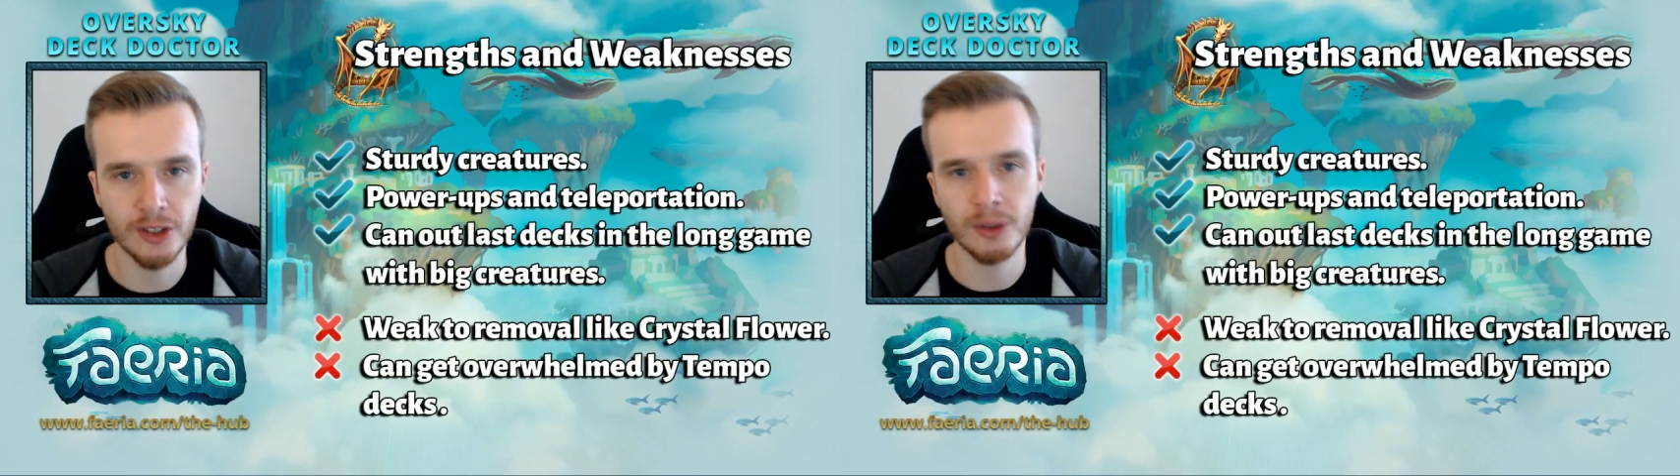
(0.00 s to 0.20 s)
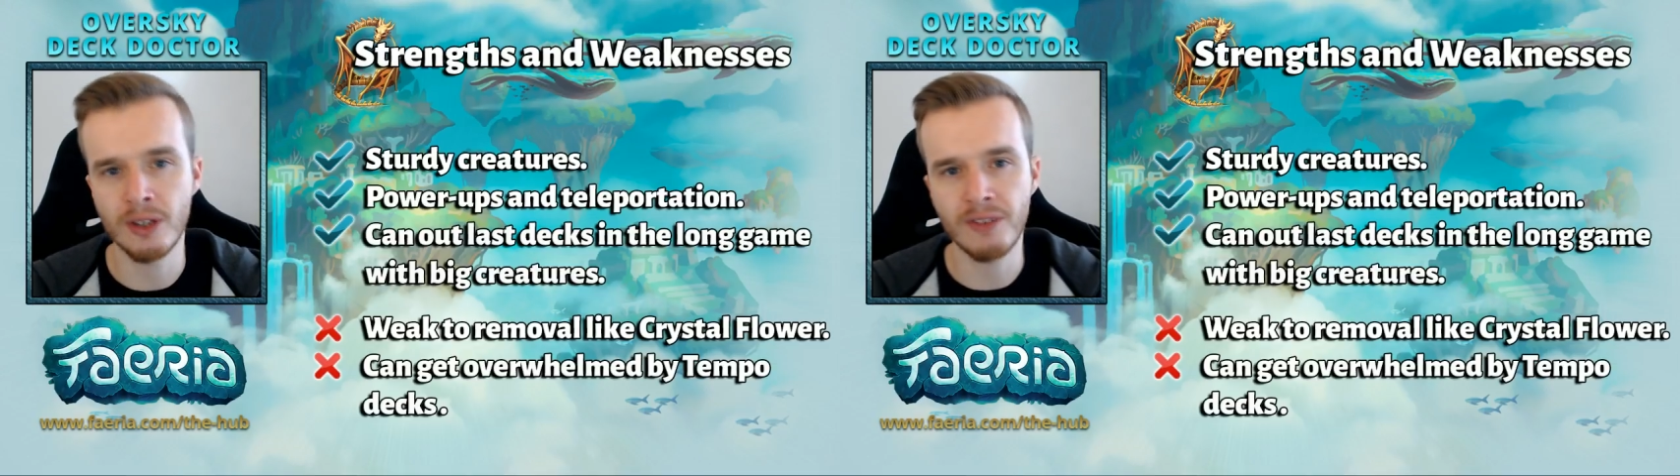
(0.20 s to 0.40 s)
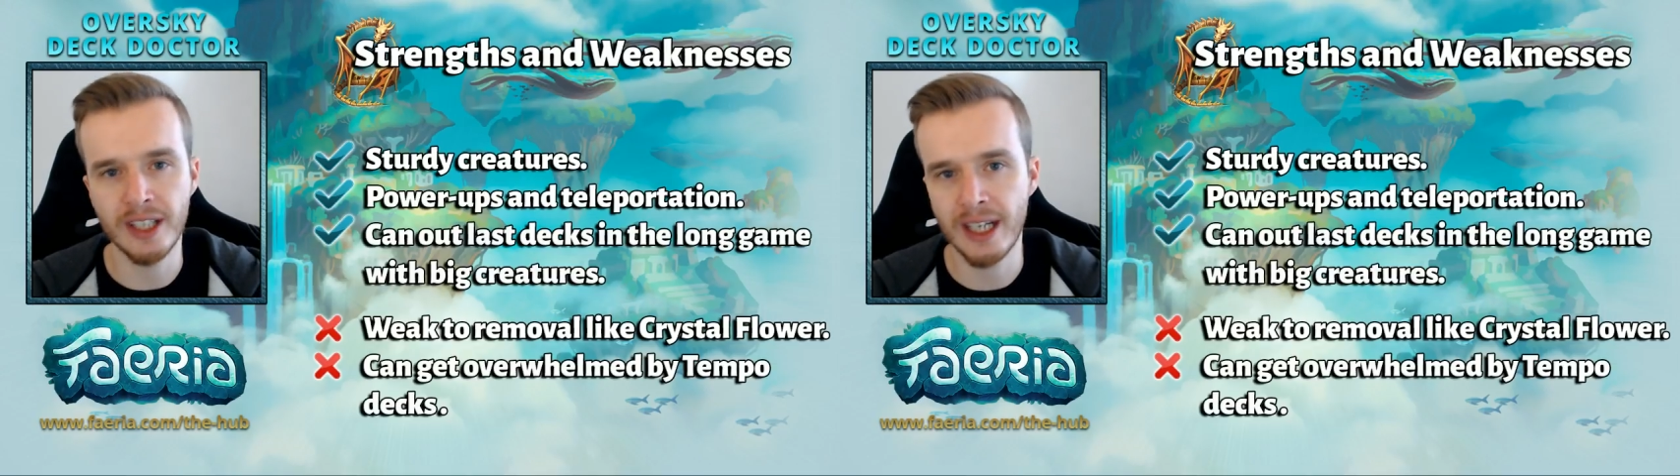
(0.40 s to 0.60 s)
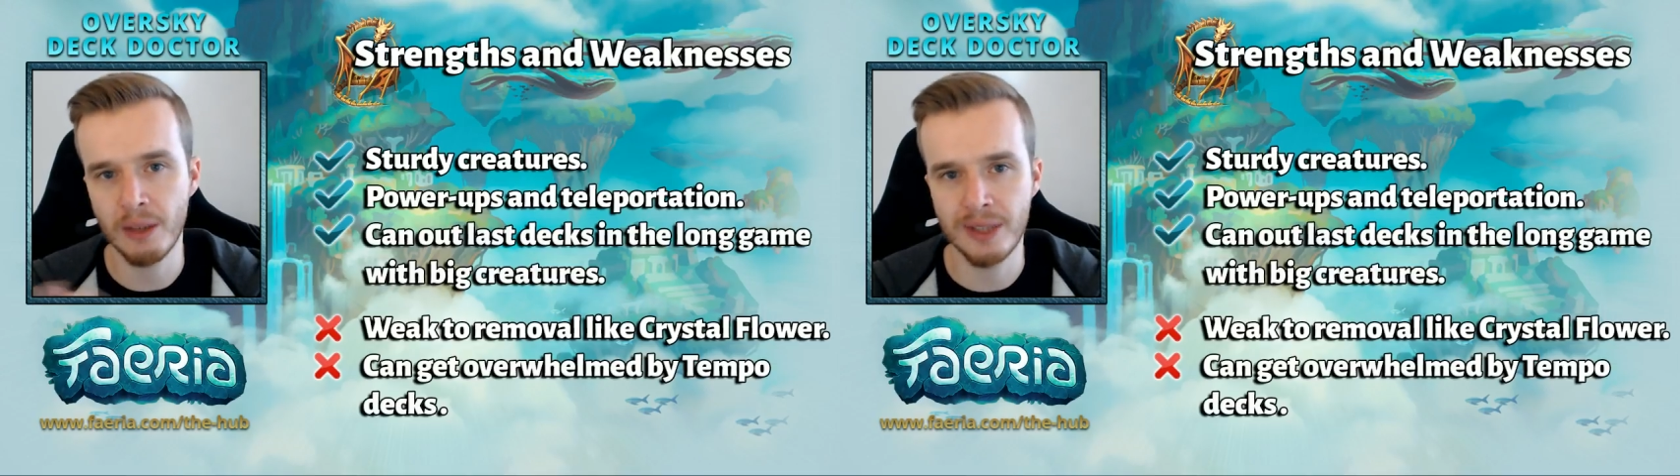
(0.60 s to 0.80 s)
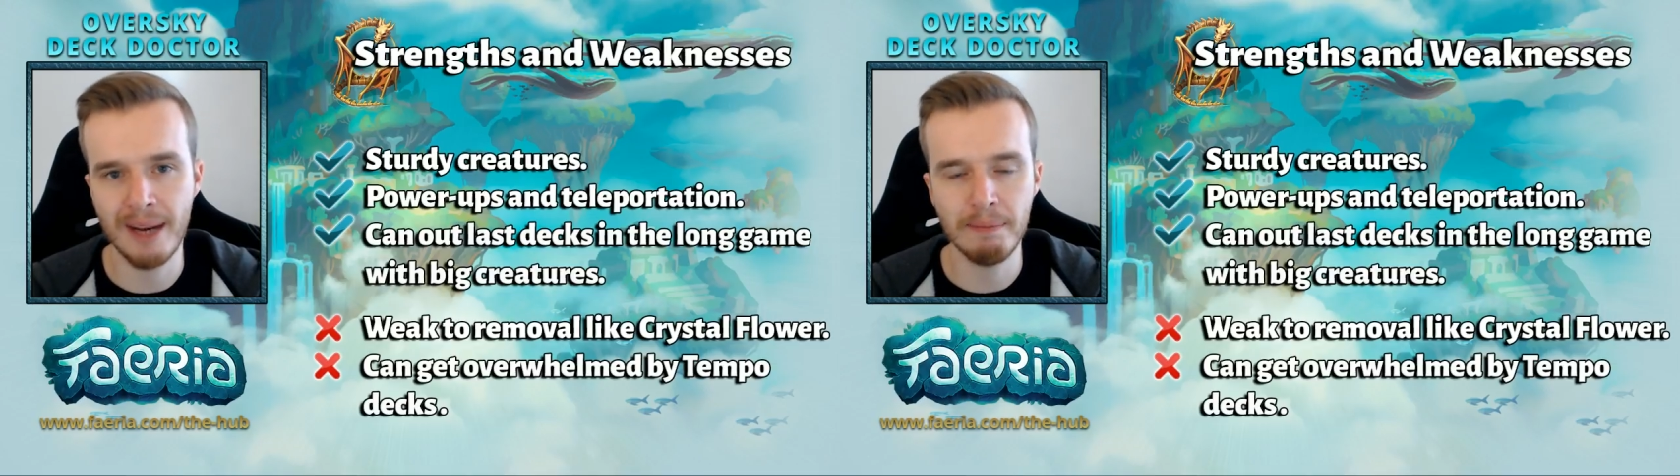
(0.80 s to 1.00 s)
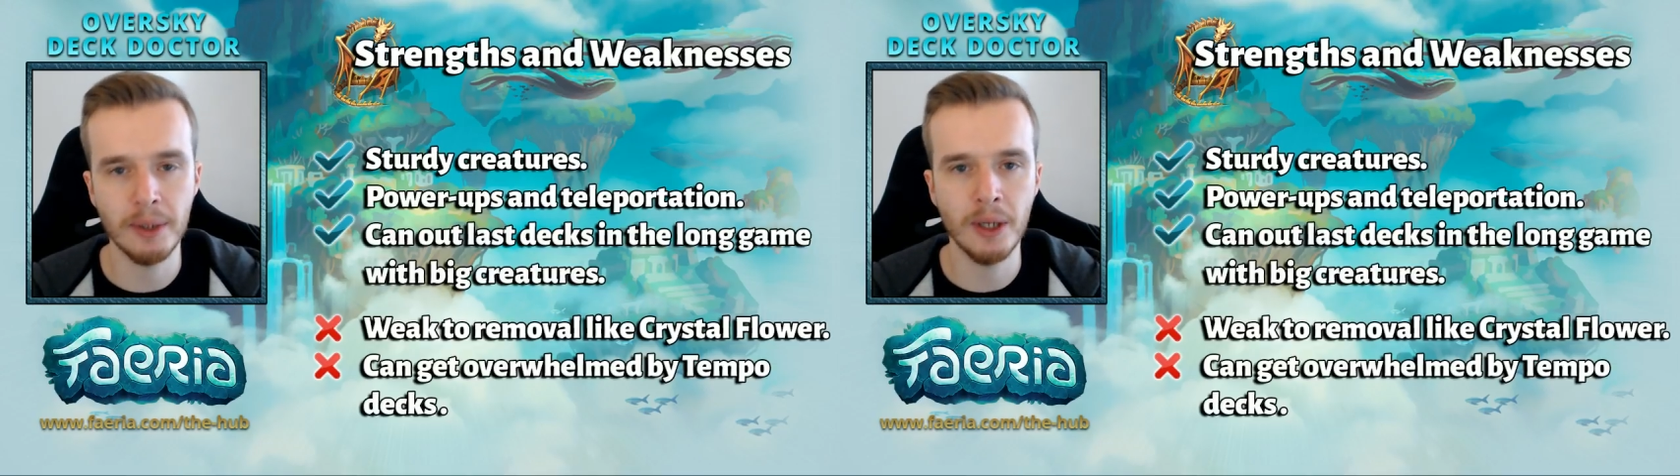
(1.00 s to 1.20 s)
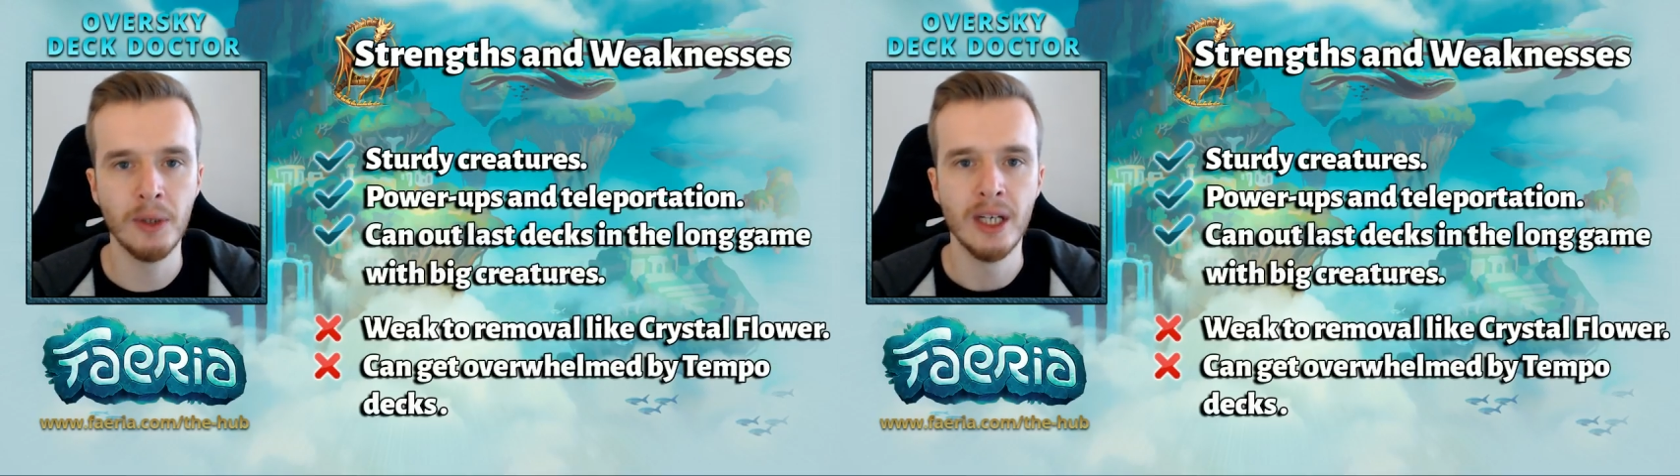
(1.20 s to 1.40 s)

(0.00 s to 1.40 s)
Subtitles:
So stuff like yellow tempo